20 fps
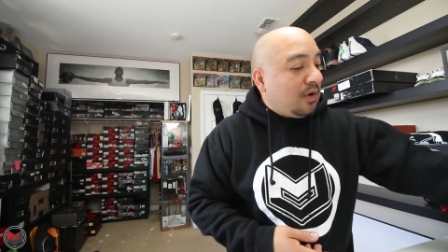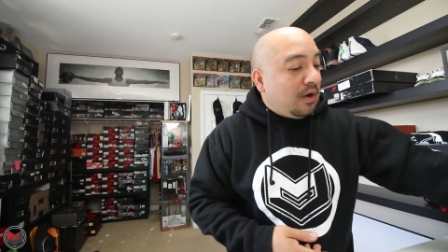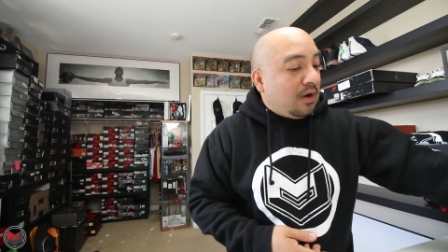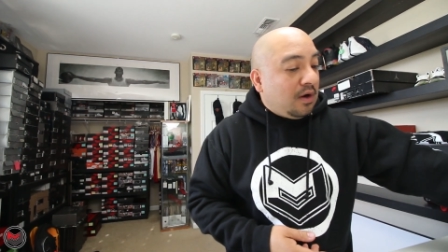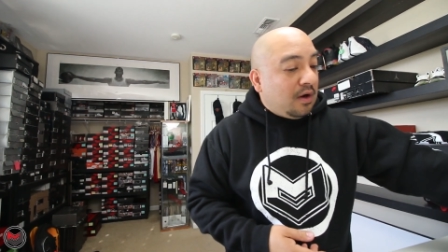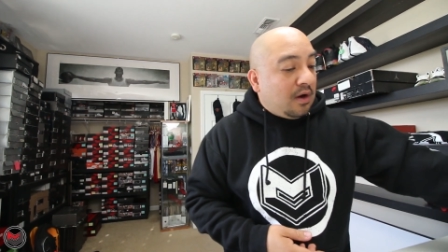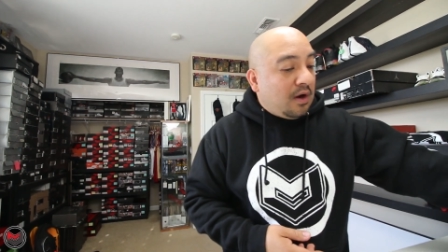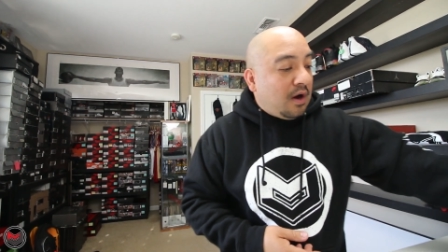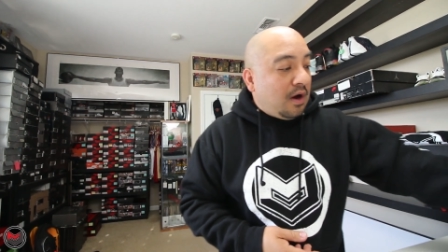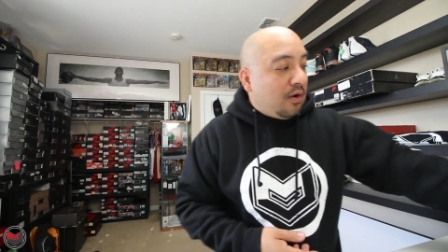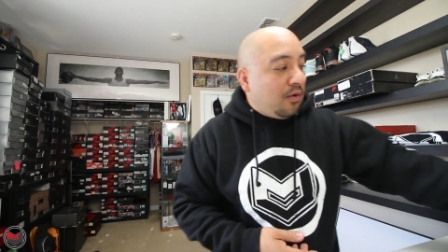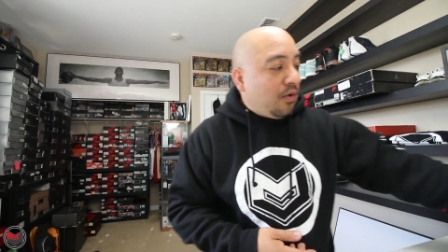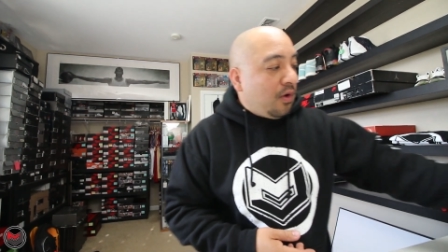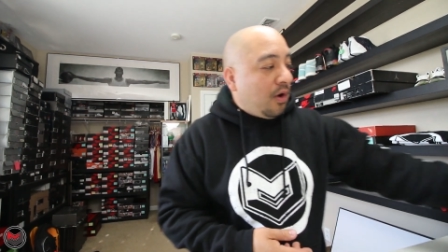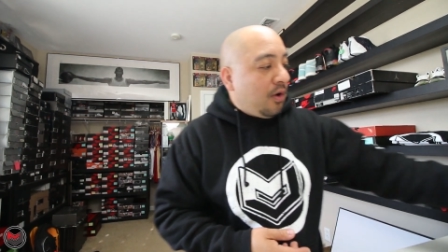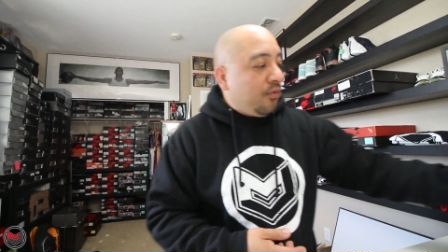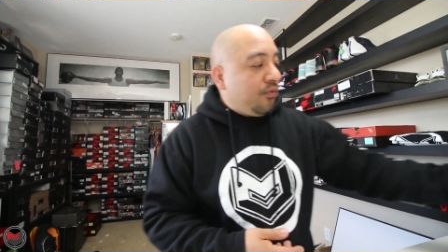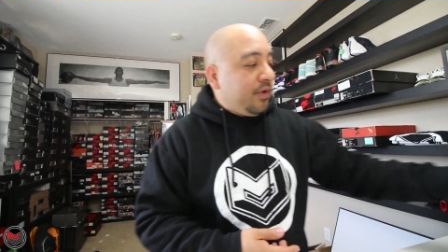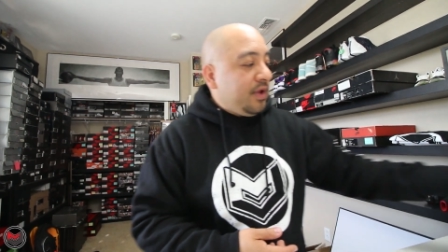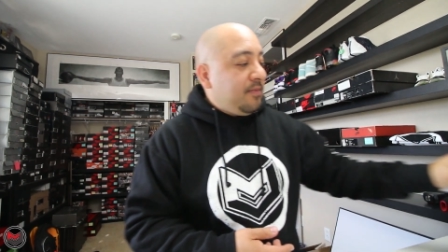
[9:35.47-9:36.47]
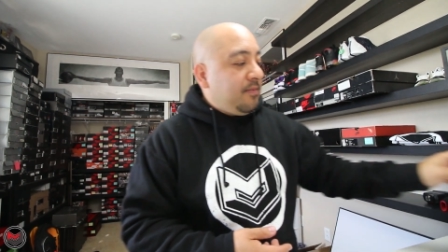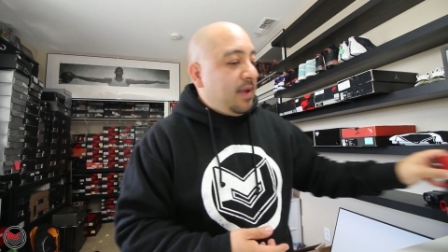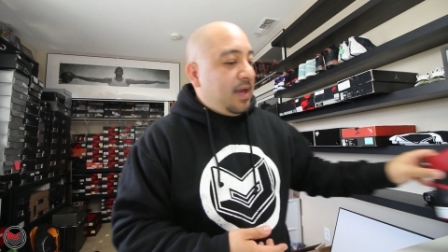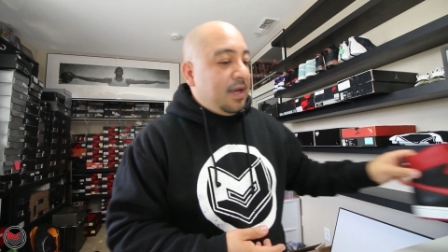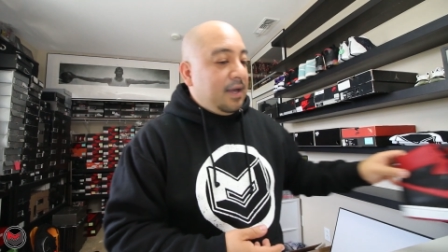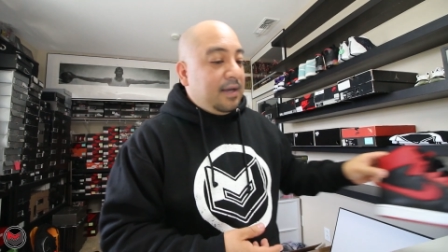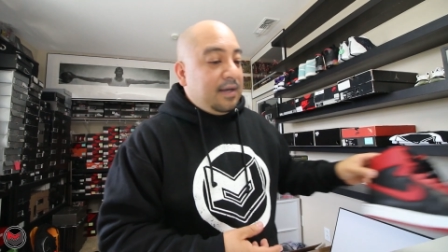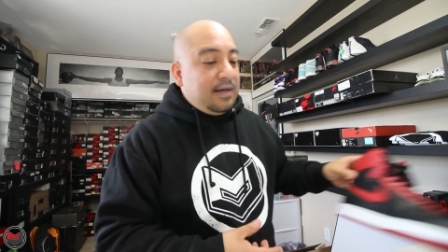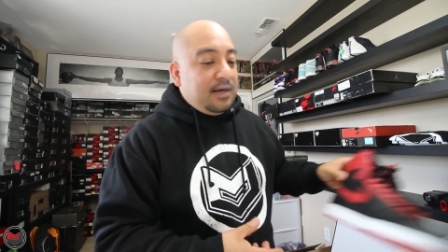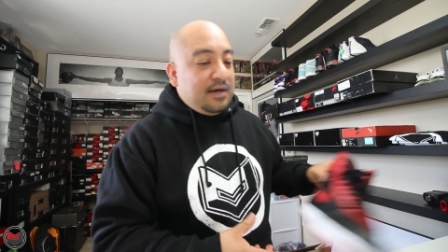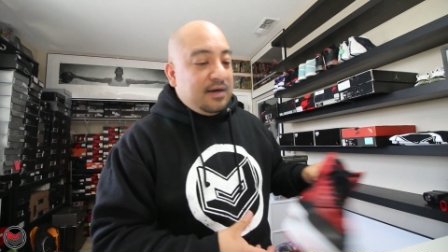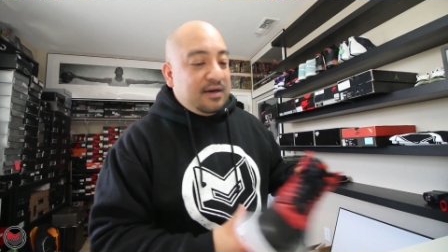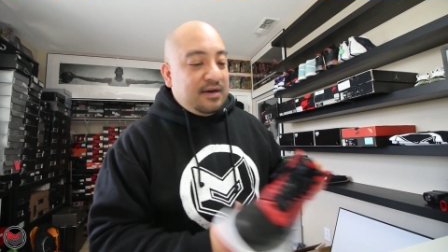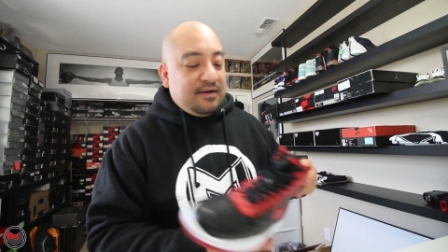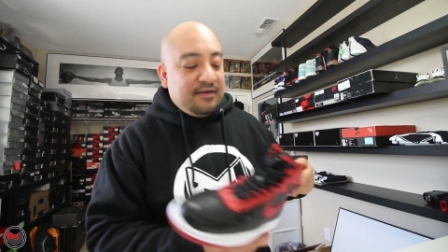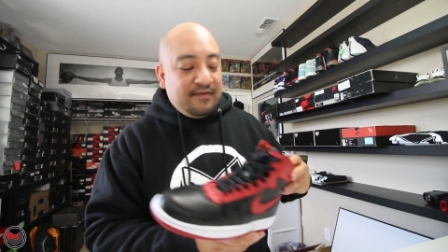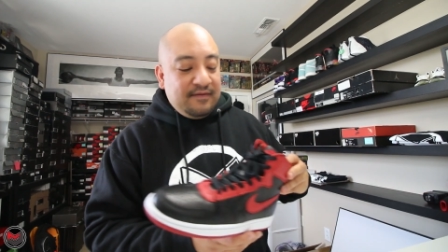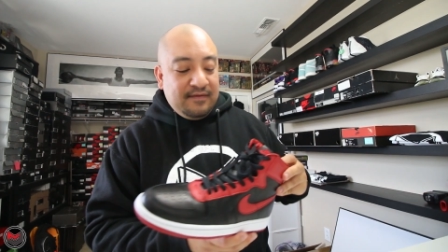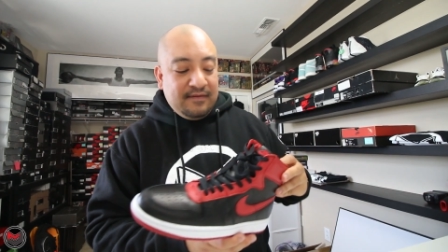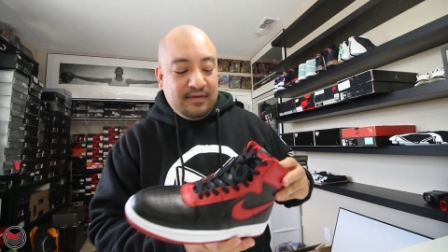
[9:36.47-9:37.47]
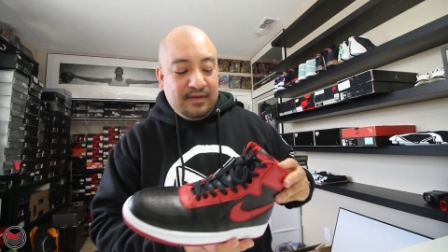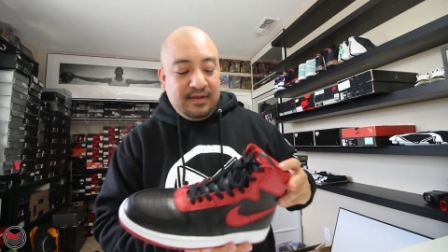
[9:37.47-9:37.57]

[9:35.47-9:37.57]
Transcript: Uh, a, a remake of